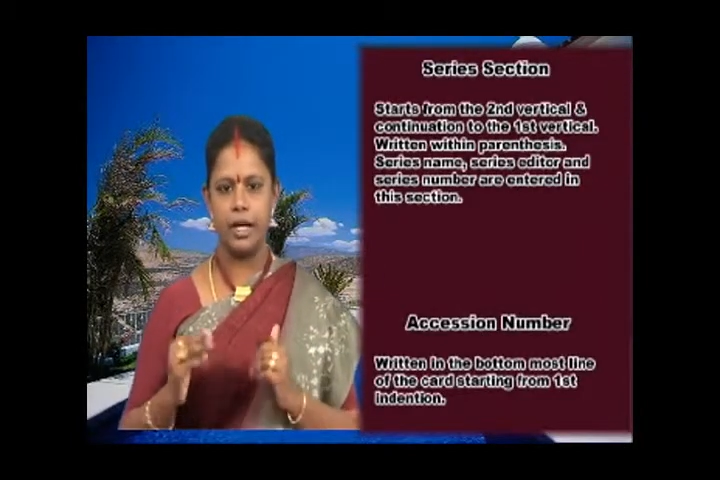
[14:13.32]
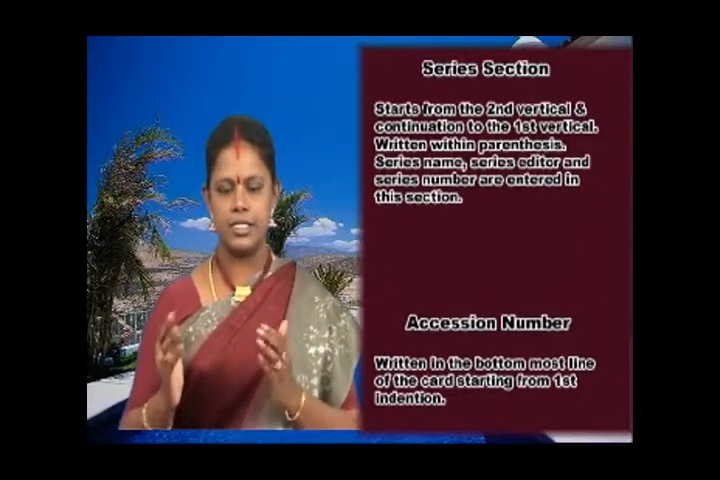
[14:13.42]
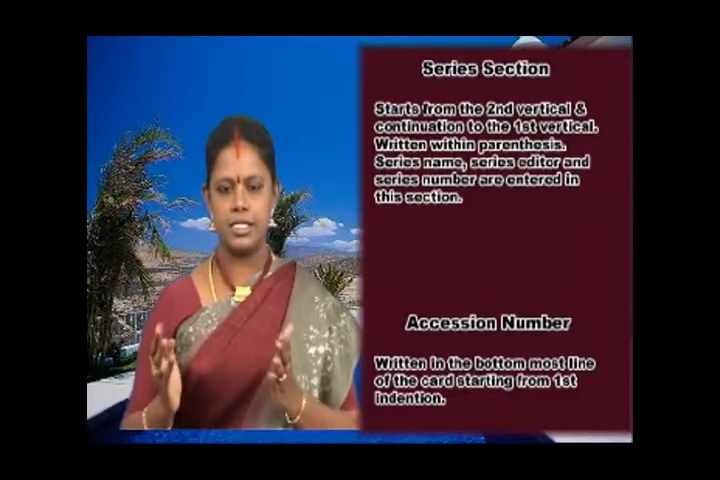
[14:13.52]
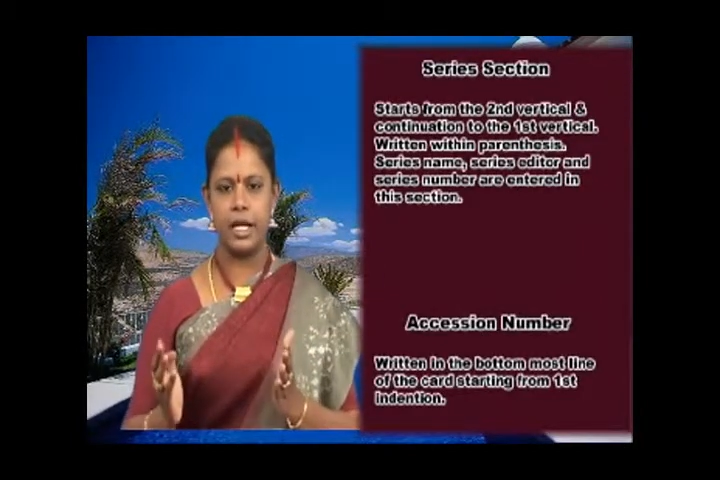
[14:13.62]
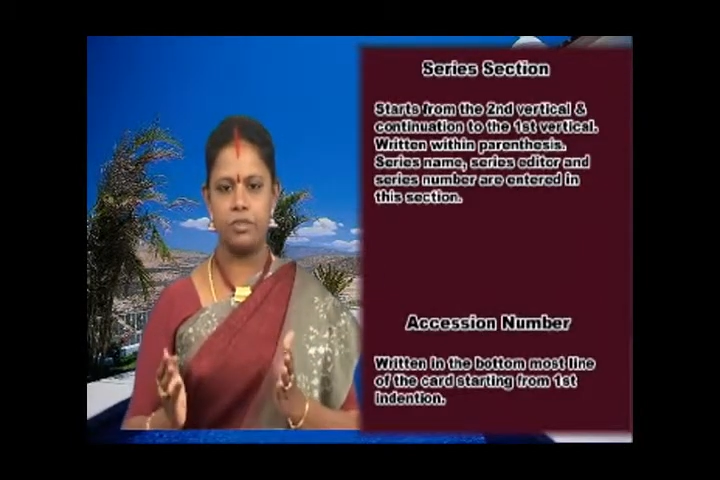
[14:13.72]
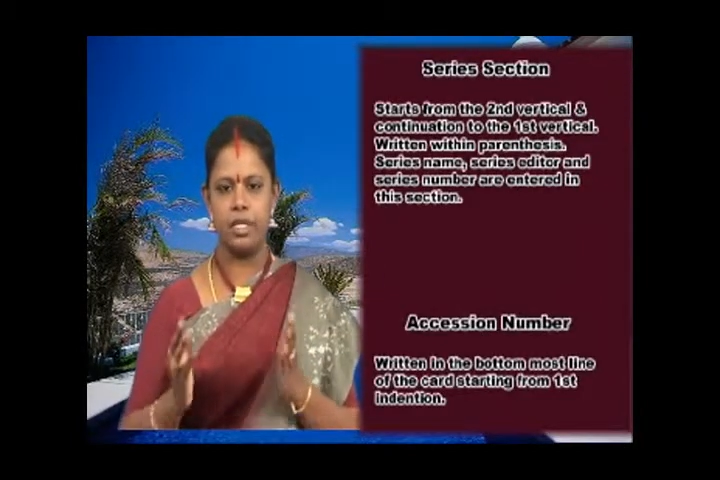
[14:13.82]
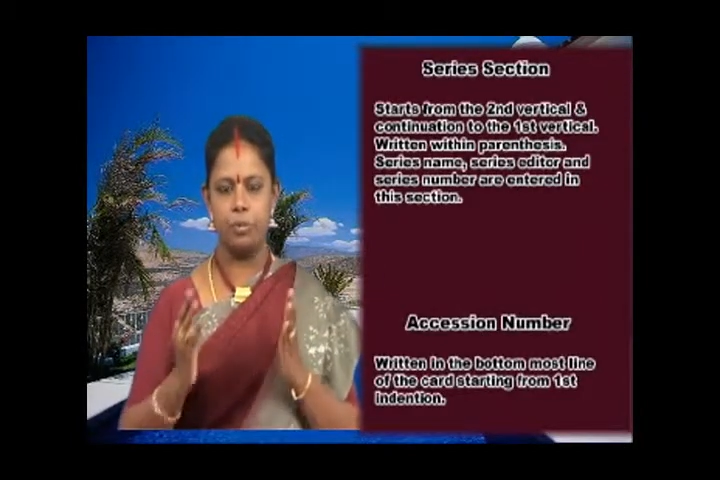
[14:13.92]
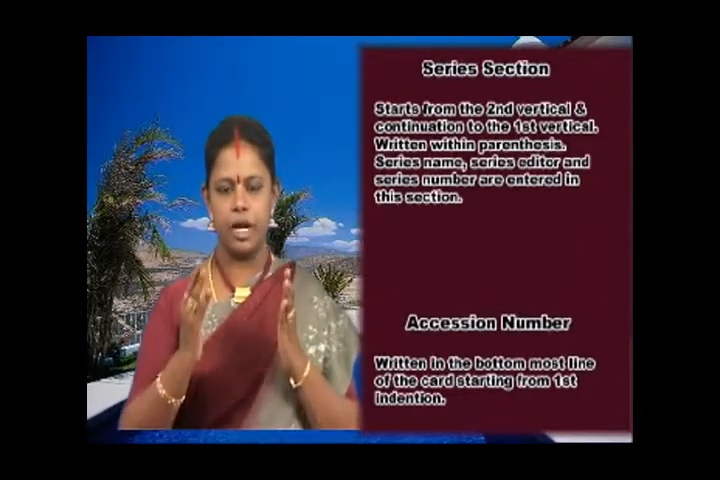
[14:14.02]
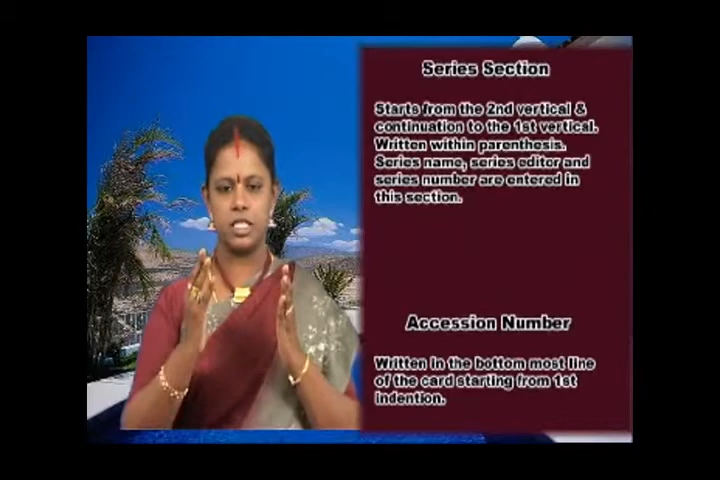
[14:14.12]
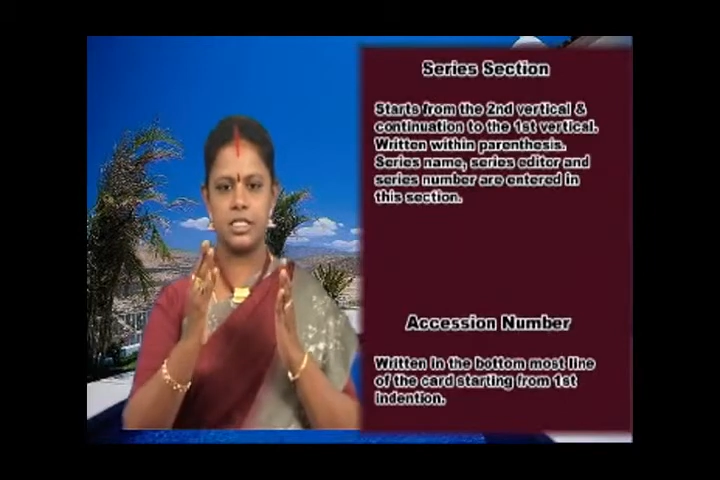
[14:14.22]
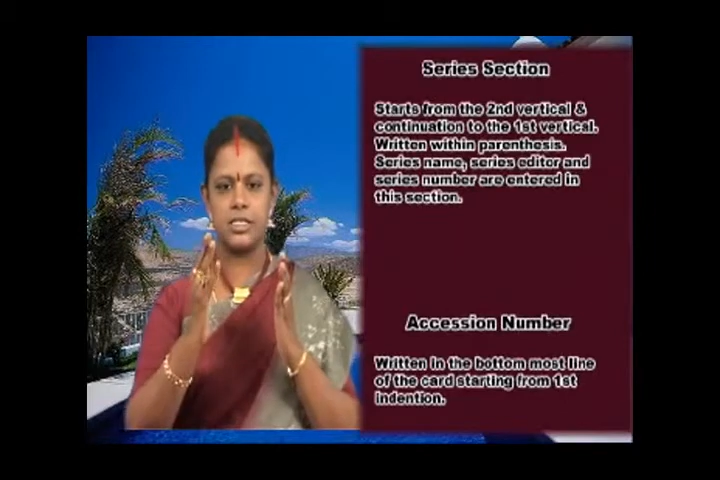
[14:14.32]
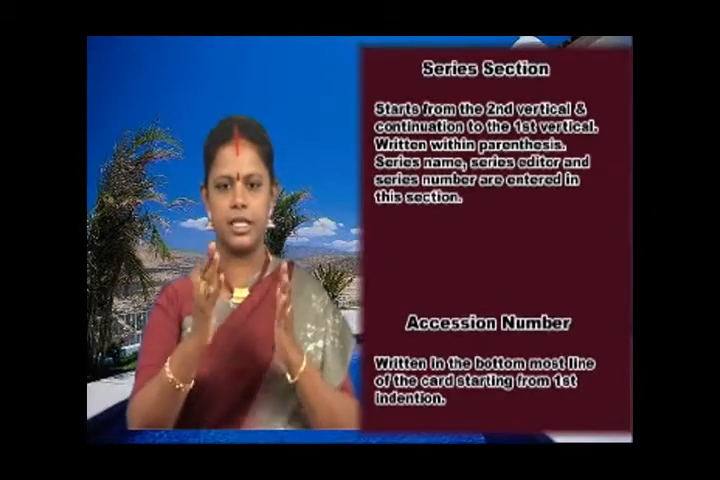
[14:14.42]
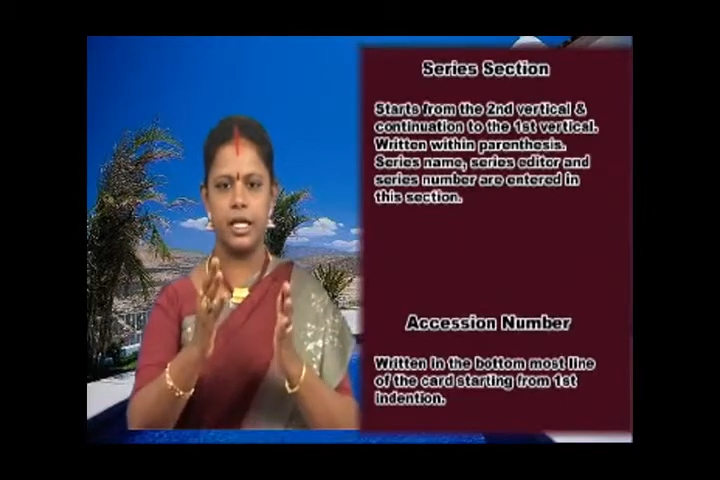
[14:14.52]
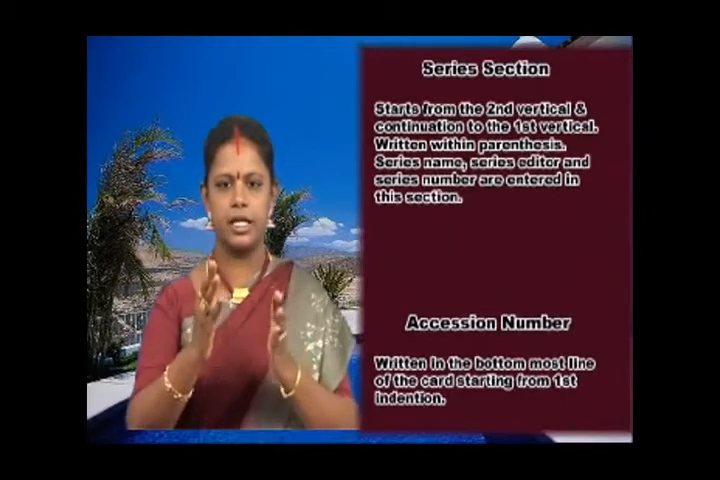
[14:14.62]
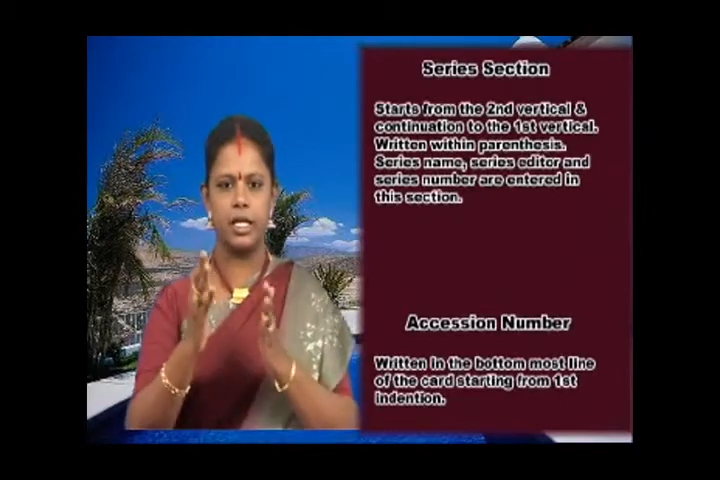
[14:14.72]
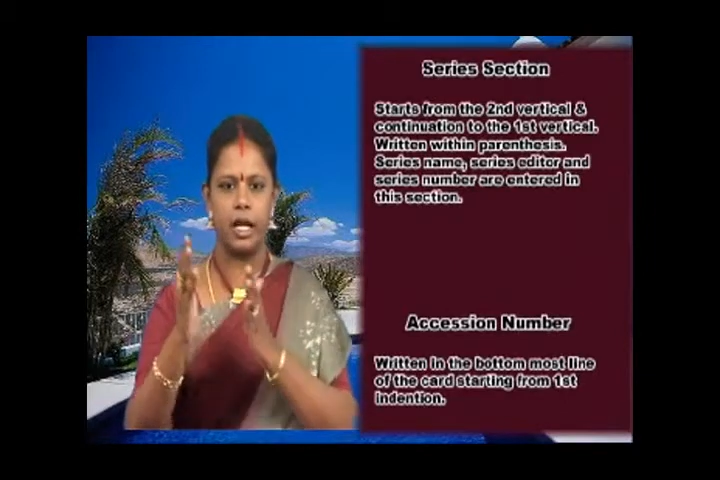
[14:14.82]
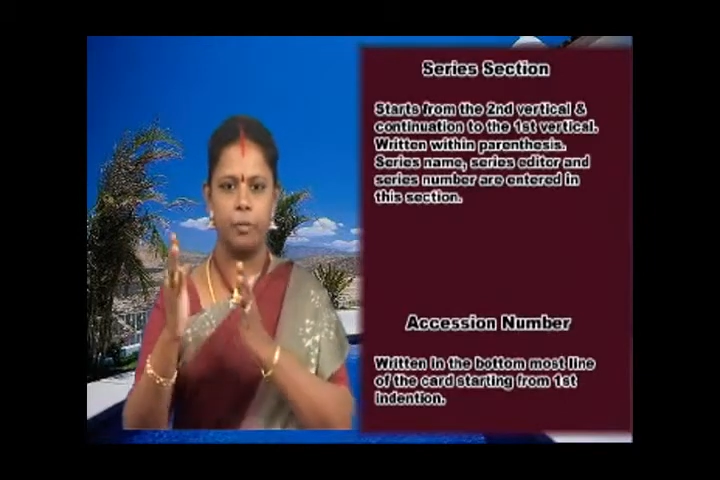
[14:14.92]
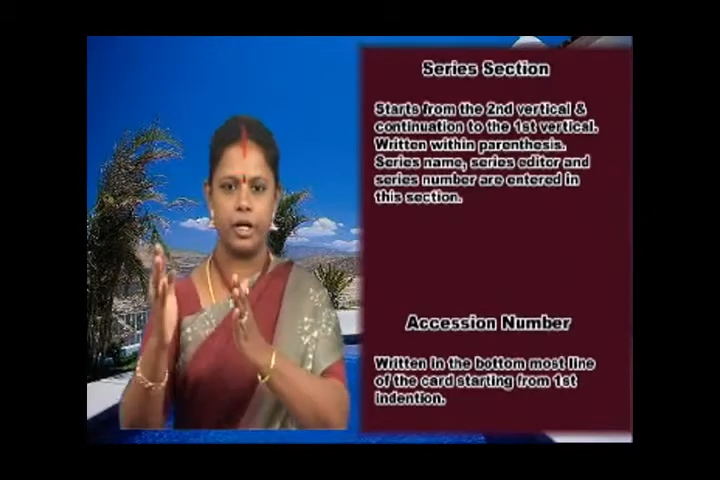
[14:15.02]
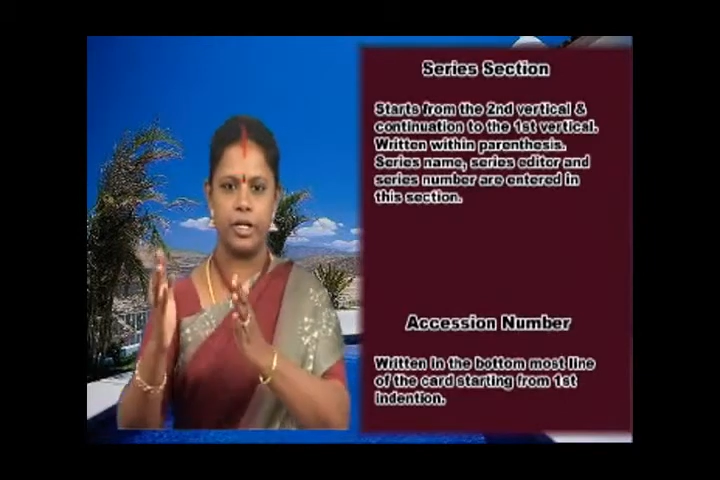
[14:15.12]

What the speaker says: It's nothing but a serial number